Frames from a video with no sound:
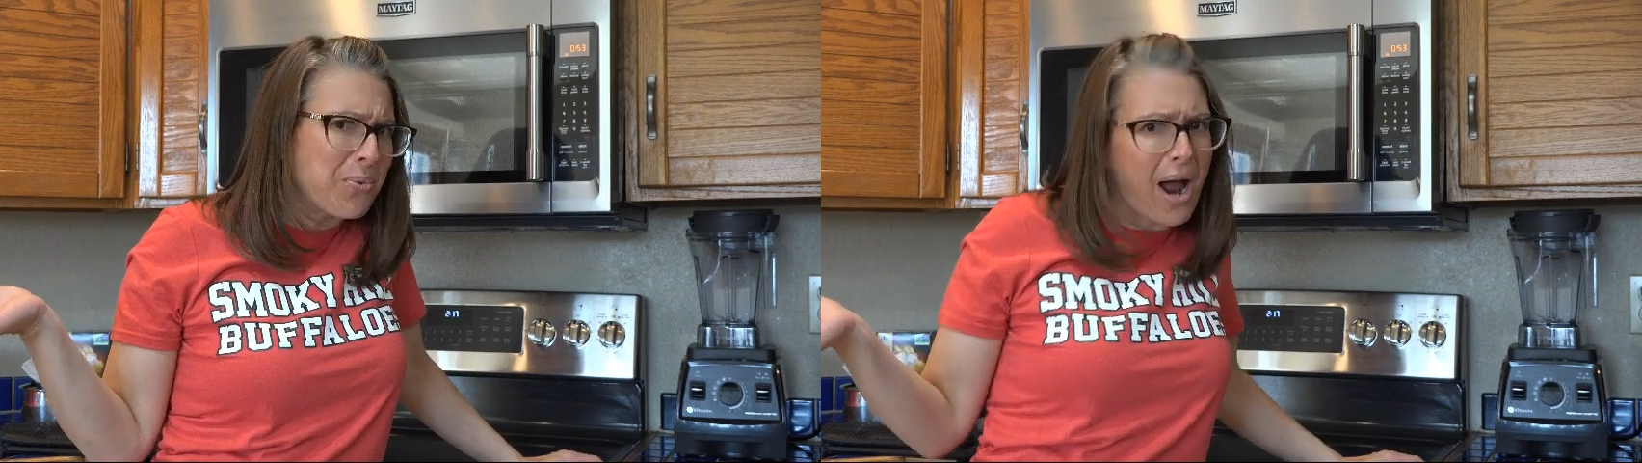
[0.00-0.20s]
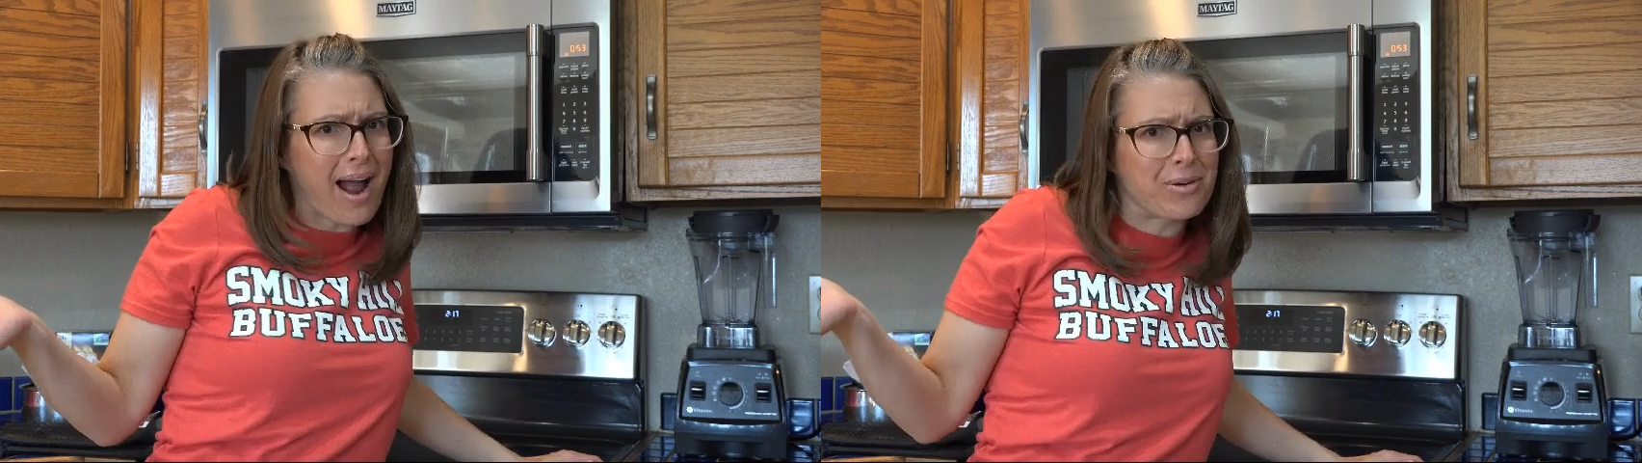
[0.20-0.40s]

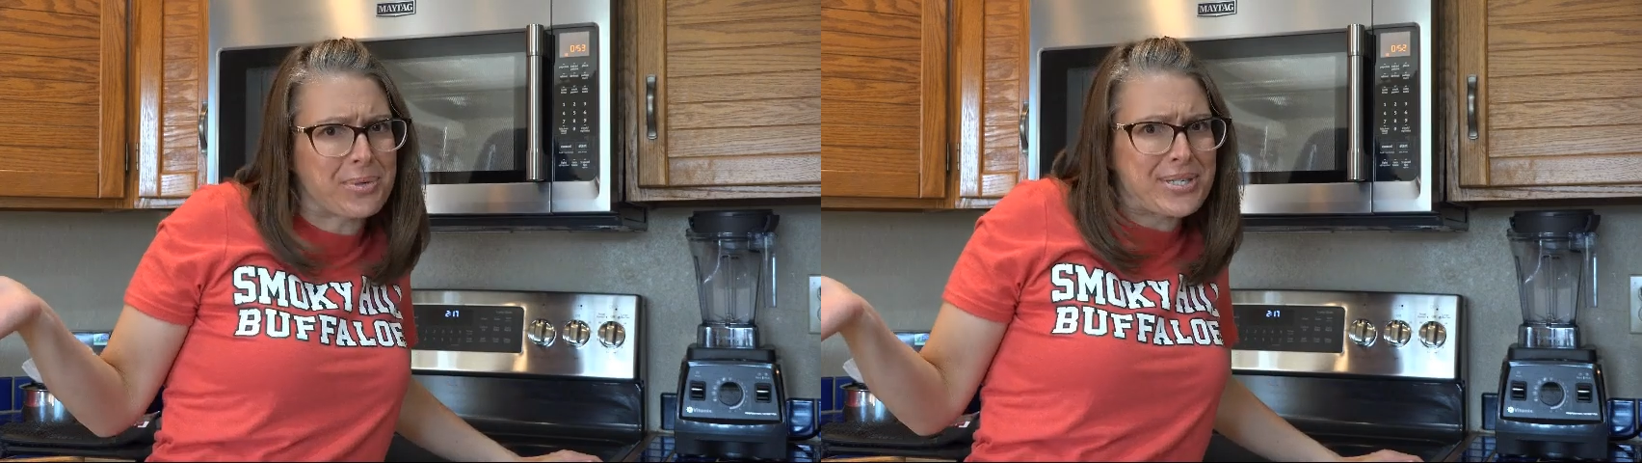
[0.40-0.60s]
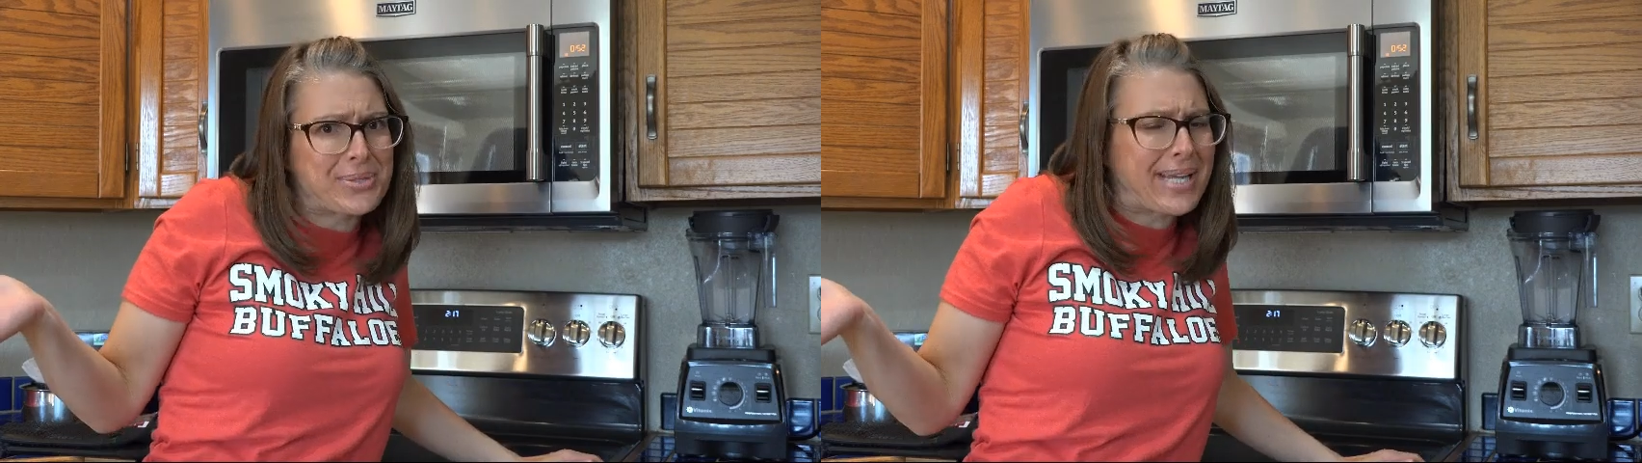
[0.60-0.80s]
rock
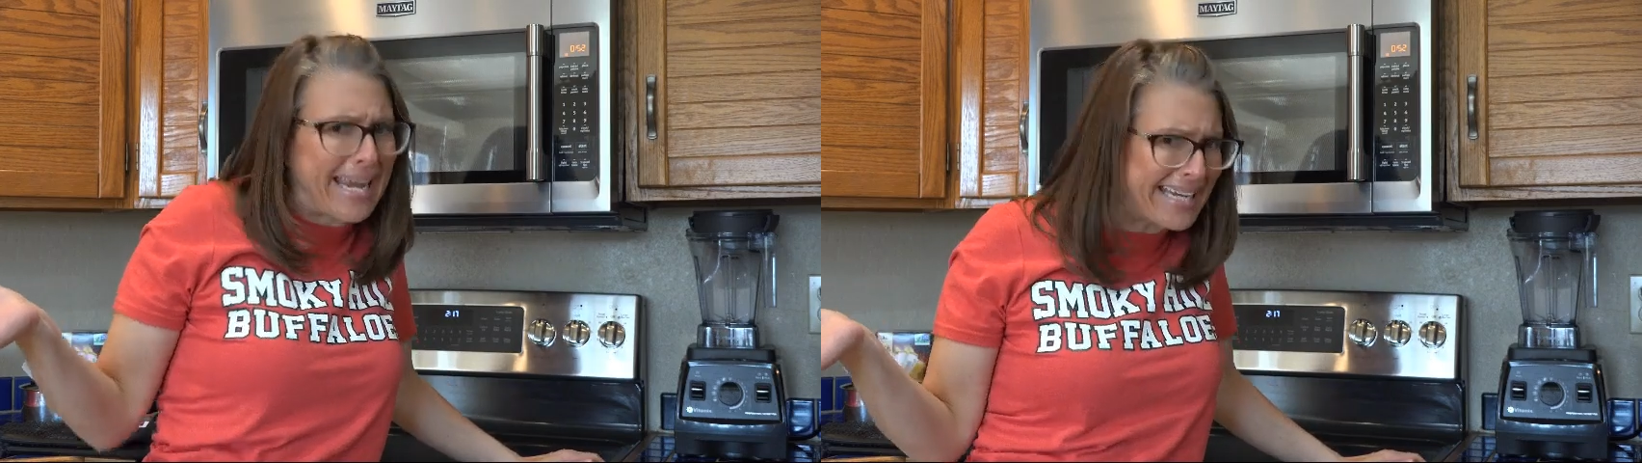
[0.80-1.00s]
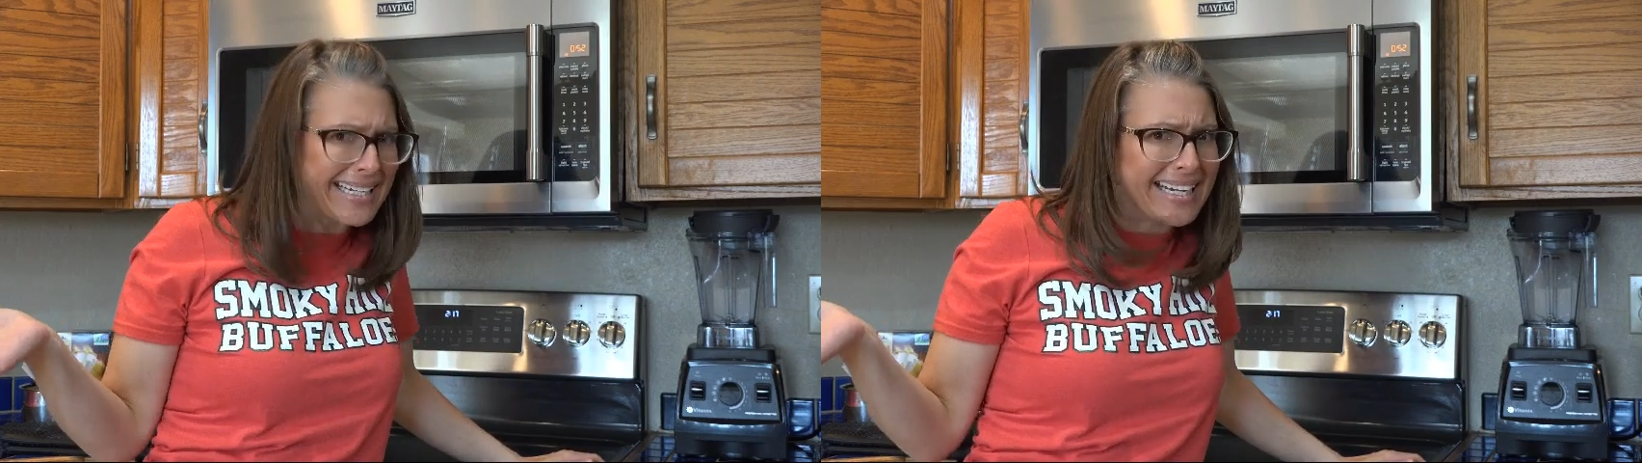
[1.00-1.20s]
crystal
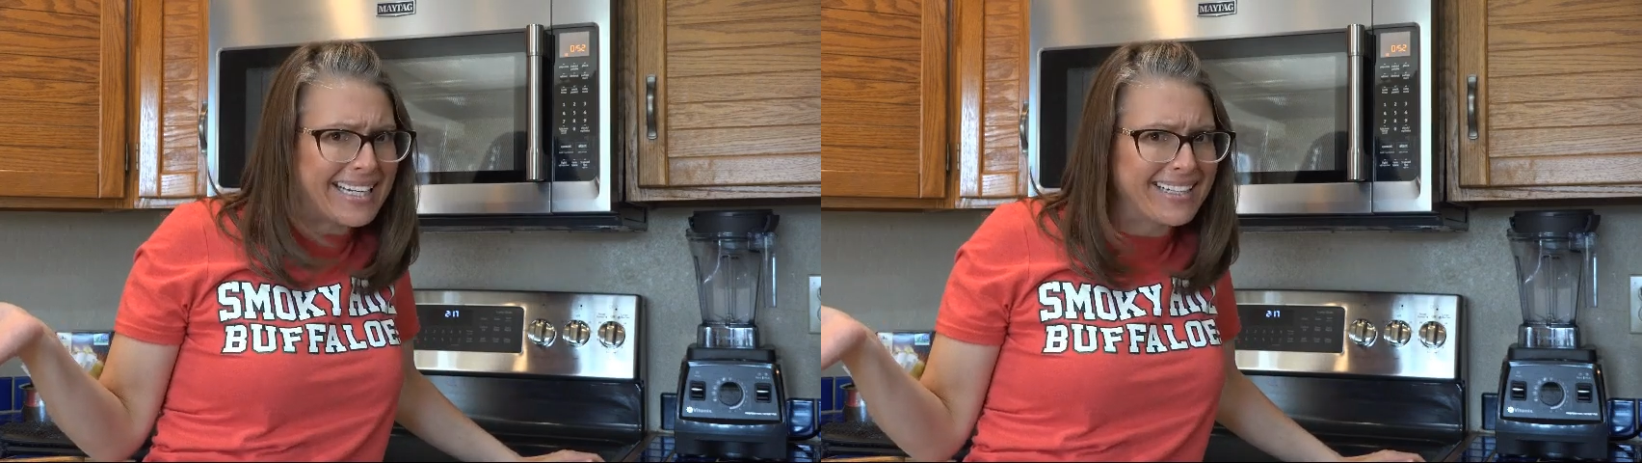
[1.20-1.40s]
candy.